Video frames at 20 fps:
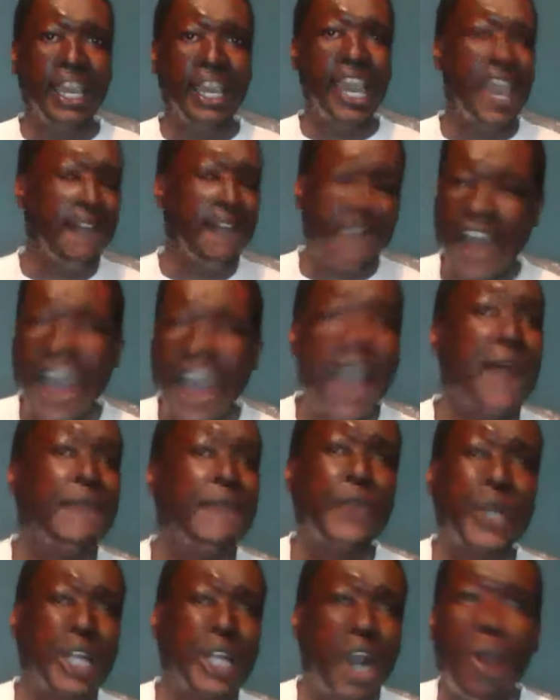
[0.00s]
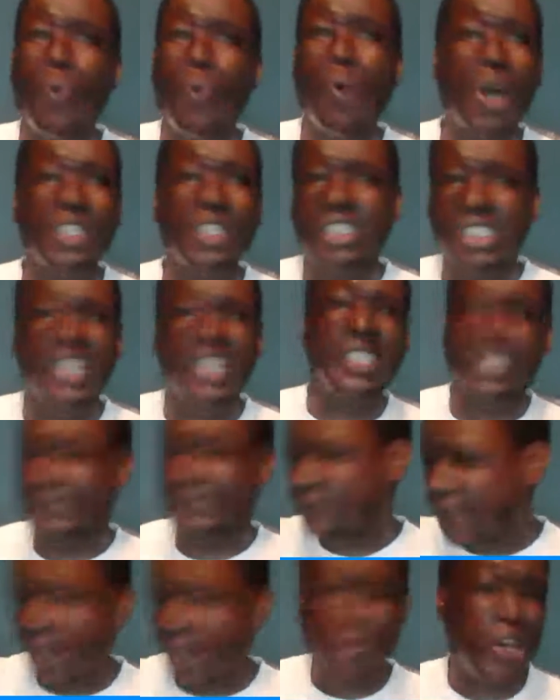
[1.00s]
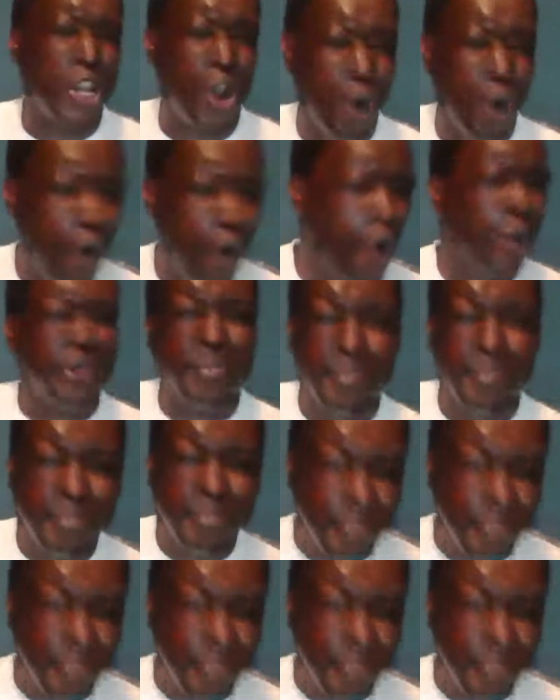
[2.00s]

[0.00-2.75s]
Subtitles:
if Africa wants its very own